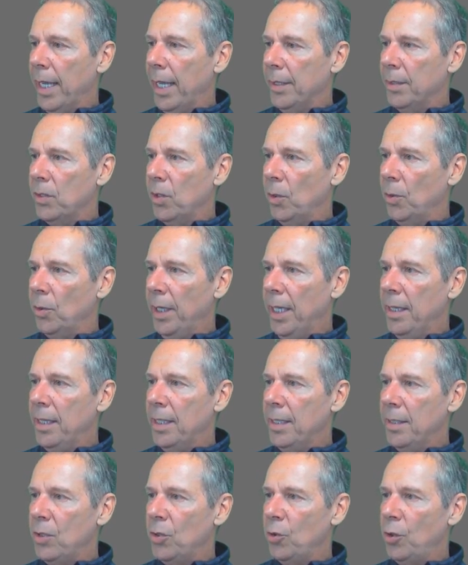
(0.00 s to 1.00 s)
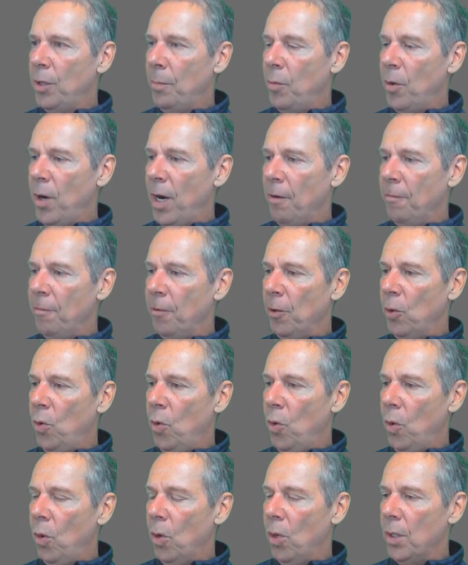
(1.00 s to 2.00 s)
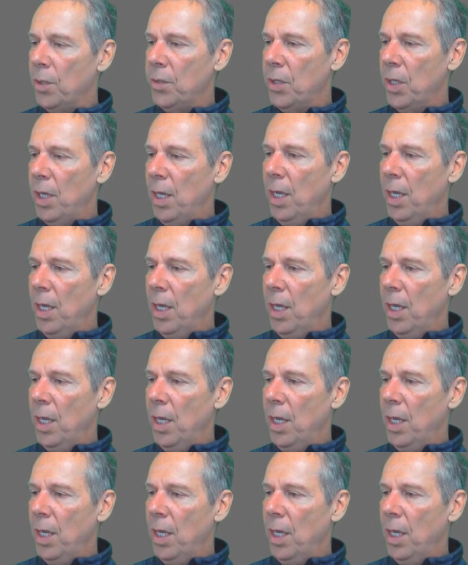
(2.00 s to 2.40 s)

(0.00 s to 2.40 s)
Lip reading: so in this Tripwire for course,